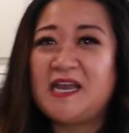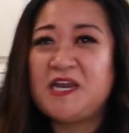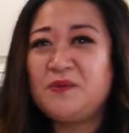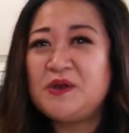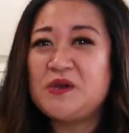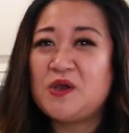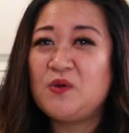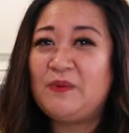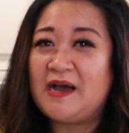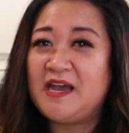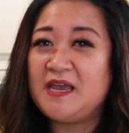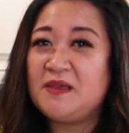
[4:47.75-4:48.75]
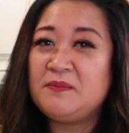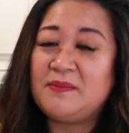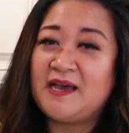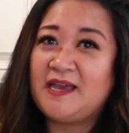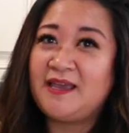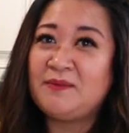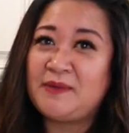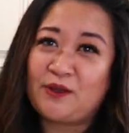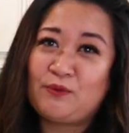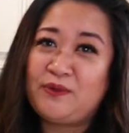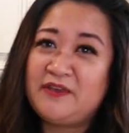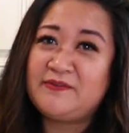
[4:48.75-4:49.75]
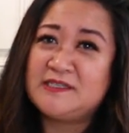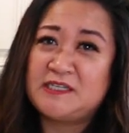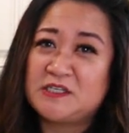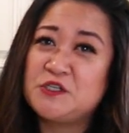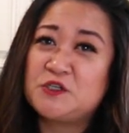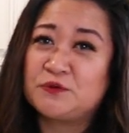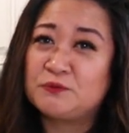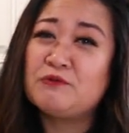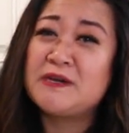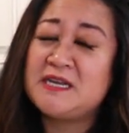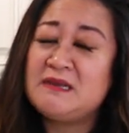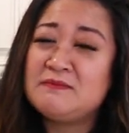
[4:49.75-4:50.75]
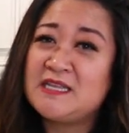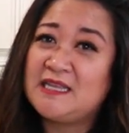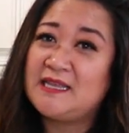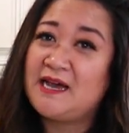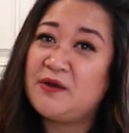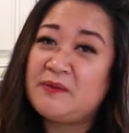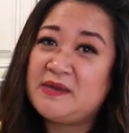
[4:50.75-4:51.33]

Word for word: Anyone know why my microwave is extremely loud?